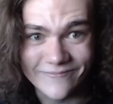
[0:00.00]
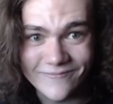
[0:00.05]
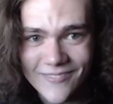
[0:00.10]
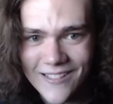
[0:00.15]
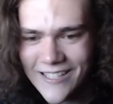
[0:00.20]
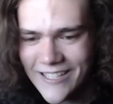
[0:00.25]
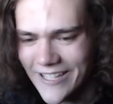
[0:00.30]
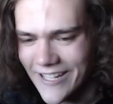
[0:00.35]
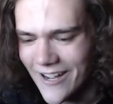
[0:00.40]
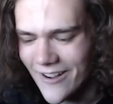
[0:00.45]

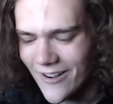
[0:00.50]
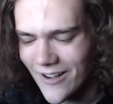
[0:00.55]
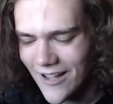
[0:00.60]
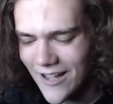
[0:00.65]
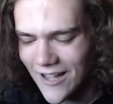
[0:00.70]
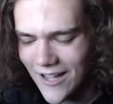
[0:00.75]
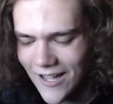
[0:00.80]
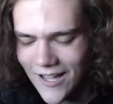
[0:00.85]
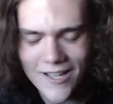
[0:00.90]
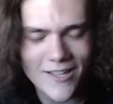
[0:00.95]
you
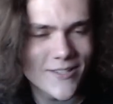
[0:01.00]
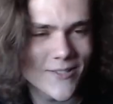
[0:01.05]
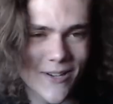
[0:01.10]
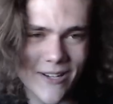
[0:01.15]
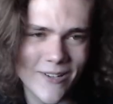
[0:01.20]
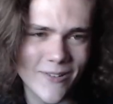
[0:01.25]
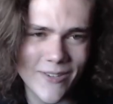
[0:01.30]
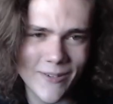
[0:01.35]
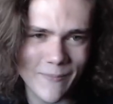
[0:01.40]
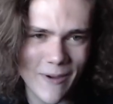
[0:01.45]
know, so I
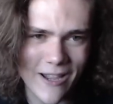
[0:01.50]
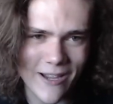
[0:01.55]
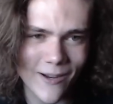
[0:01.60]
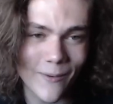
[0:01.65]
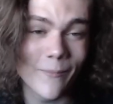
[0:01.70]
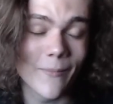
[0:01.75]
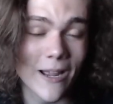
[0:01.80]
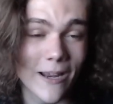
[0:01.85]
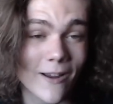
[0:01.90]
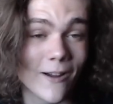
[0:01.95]
don't think my
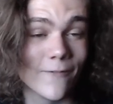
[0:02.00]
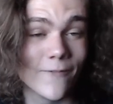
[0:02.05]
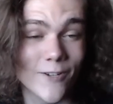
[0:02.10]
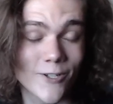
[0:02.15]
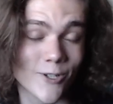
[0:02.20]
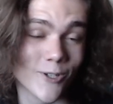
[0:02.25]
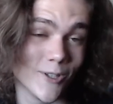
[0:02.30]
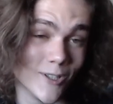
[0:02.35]
official